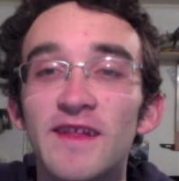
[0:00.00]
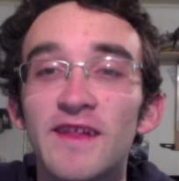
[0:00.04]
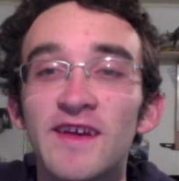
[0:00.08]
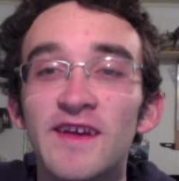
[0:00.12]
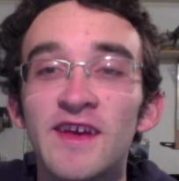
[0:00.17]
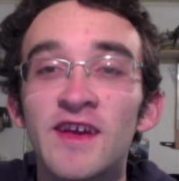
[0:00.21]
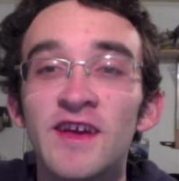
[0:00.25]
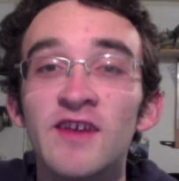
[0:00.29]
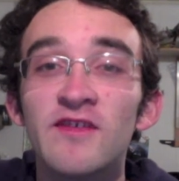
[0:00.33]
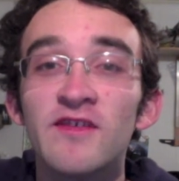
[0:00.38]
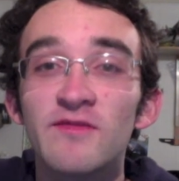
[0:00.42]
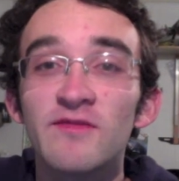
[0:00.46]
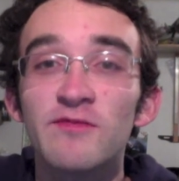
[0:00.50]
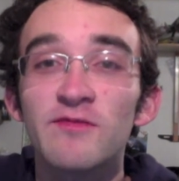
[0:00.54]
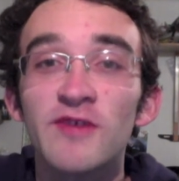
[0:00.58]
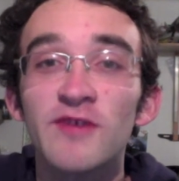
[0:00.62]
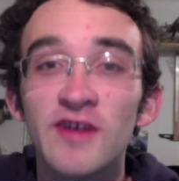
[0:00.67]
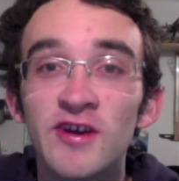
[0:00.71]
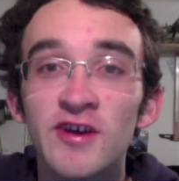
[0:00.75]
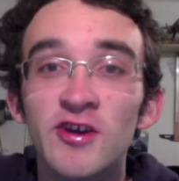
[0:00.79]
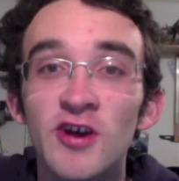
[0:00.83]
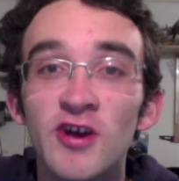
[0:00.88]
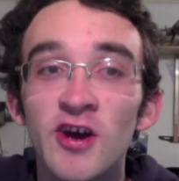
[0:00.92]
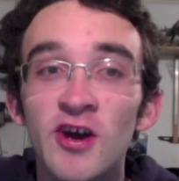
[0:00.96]
He's
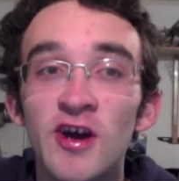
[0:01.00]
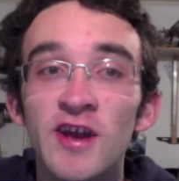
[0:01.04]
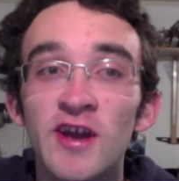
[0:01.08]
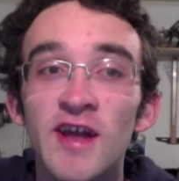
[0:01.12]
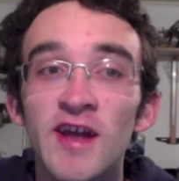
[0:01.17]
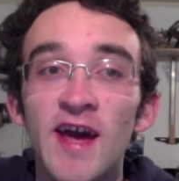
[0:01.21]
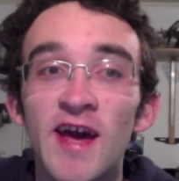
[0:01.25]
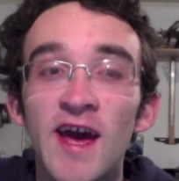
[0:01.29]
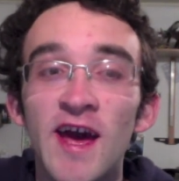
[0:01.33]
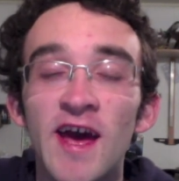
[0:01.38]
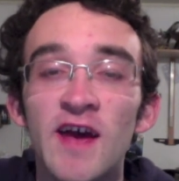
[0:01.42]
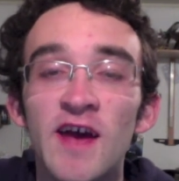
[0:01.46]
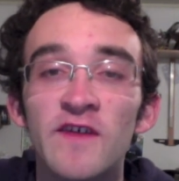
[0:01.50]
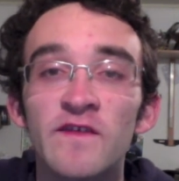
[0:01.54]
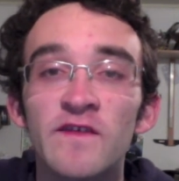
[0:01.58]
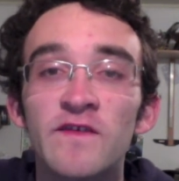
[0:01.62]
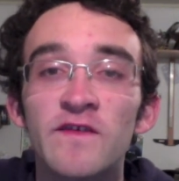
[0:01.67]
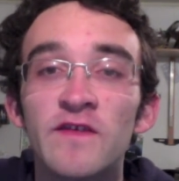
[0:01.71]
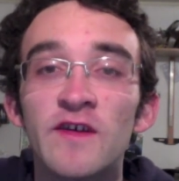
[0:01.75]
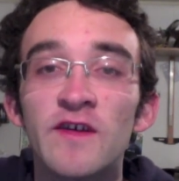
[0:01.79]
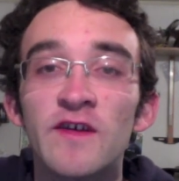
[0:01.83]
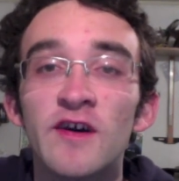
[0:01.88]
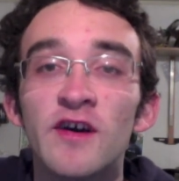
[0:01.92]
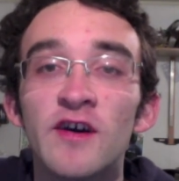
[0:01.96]
really good as
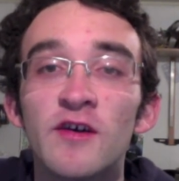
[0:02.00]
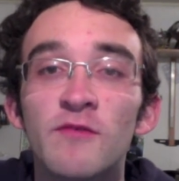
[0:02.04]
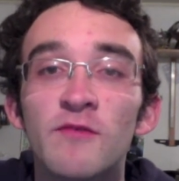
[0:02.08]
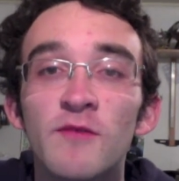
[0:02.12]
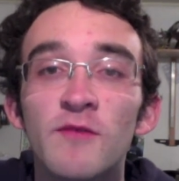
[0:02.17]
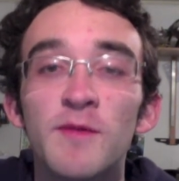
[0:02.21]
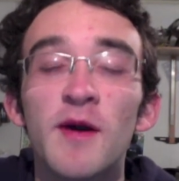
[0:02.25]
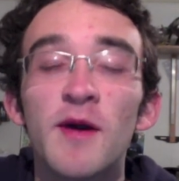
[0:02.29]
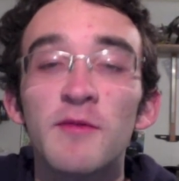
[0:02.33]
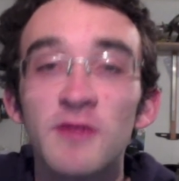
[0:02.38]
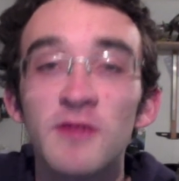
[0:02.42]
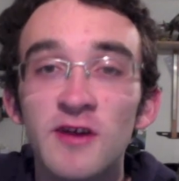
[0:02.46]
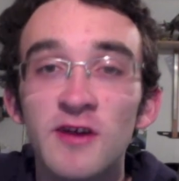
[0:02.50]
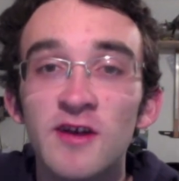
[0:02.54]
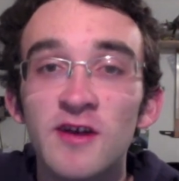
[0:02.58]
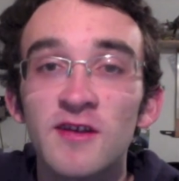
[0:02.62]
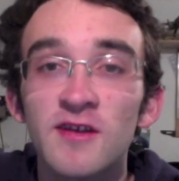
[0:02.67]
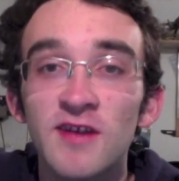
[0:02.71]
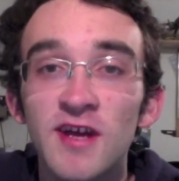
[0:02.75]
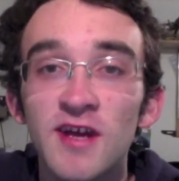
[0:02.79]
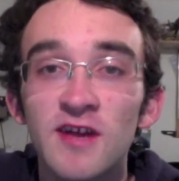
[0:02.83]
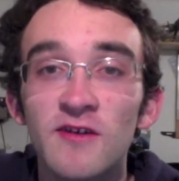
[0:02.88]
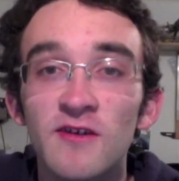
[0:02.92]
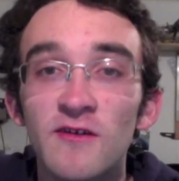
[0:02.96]
the Republican
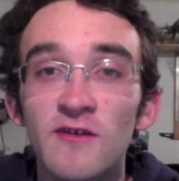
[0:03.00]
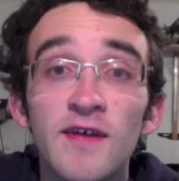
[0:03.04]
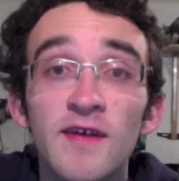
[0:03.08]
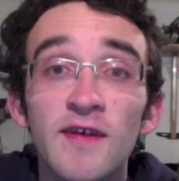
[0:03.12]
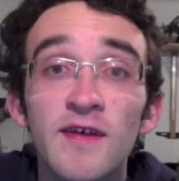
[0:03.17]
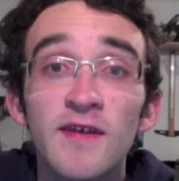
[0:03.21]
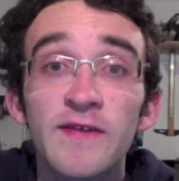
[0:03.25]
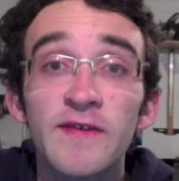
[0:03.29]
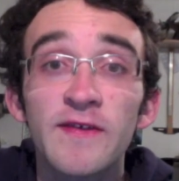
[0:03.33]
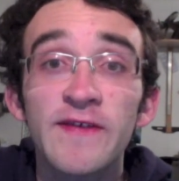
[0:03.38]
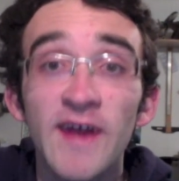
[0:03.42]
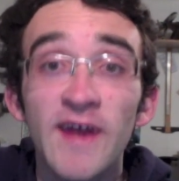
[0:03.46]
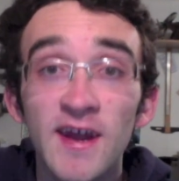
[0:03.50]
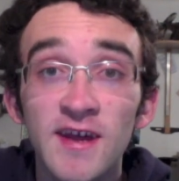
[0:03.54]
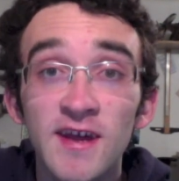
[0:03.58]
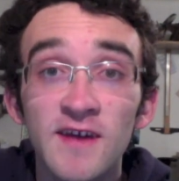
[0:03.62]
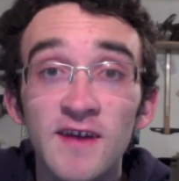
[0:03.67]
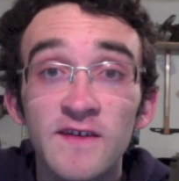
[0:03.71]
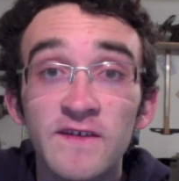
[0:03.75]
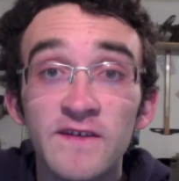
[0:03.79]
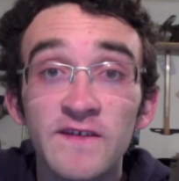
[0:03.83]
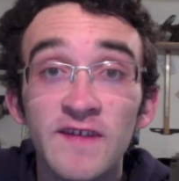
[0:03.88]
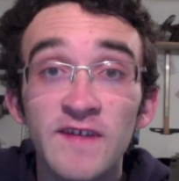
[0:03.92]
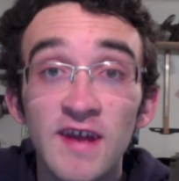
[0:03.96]
leader,
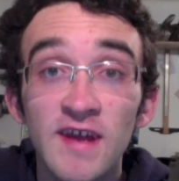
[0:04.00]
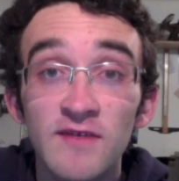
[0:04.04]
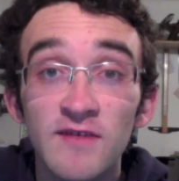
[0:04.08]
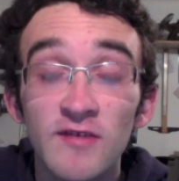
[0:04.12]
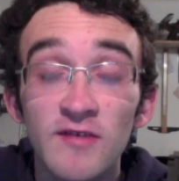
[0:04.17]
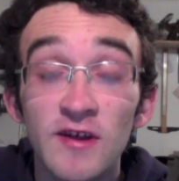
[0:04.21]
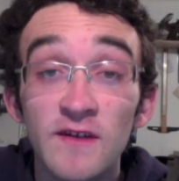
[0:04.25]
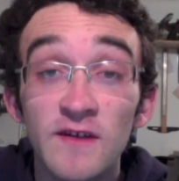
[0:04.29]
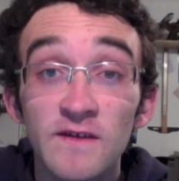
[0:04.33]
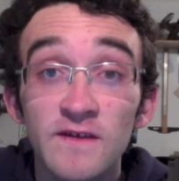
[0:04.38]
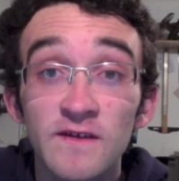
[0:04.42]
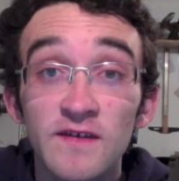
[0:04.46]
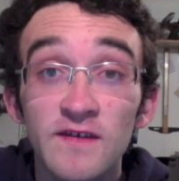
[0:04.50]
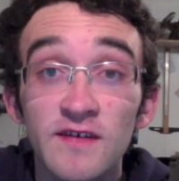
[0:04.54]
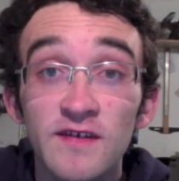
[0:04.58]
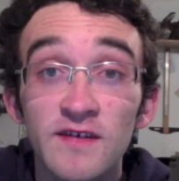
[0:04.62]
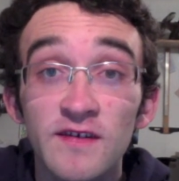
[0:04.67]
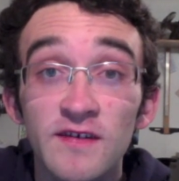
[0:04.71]
Thaddeus Stevens.